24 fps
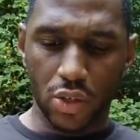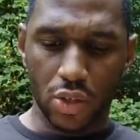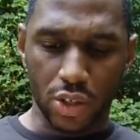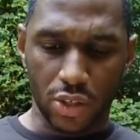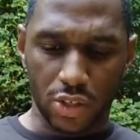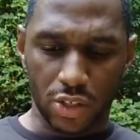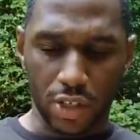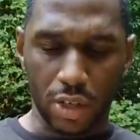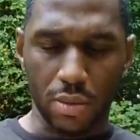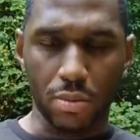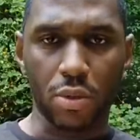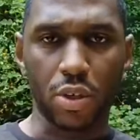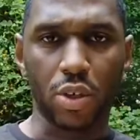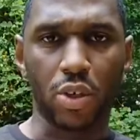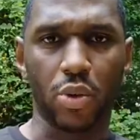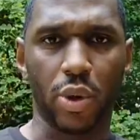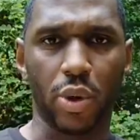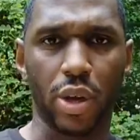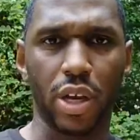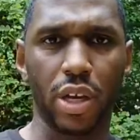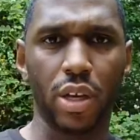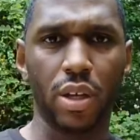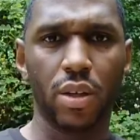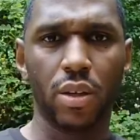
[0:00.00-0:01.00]
to some
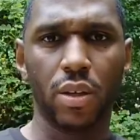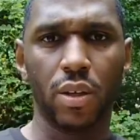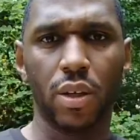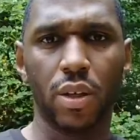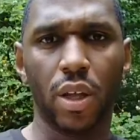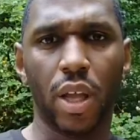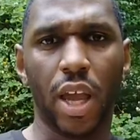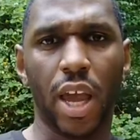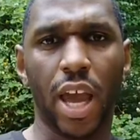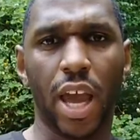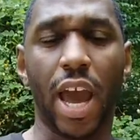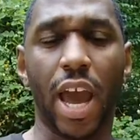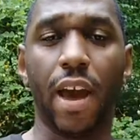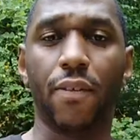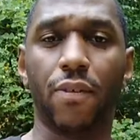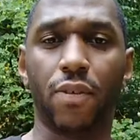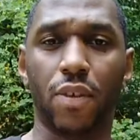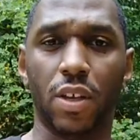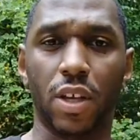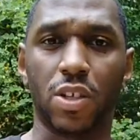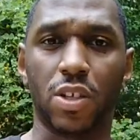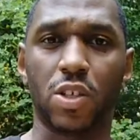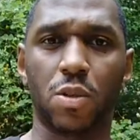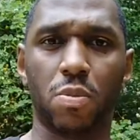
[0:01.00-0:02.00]
degree, have
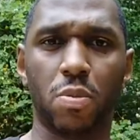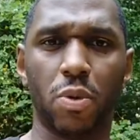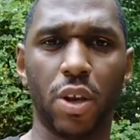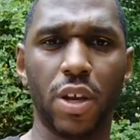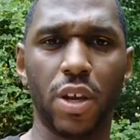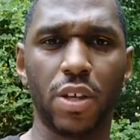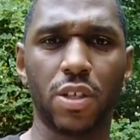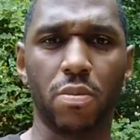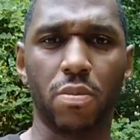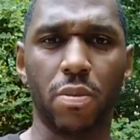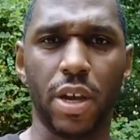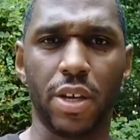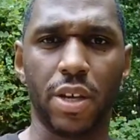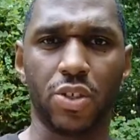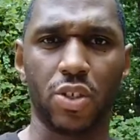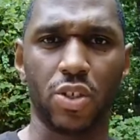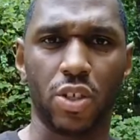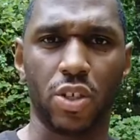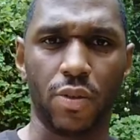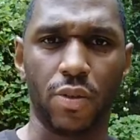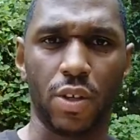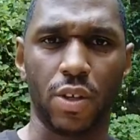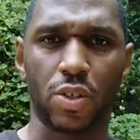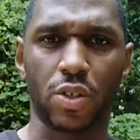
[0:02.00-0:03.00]
to experience
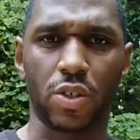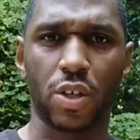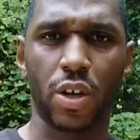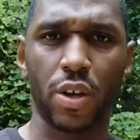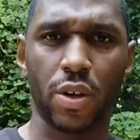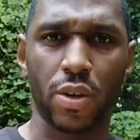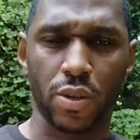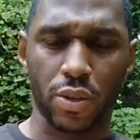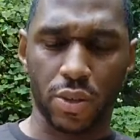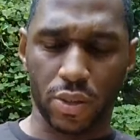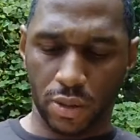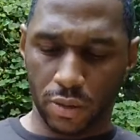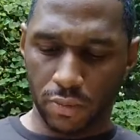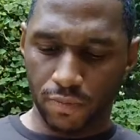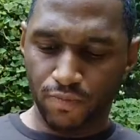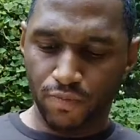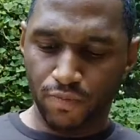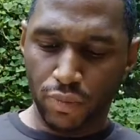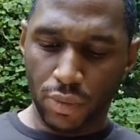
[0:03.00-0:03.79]
measures of this curse.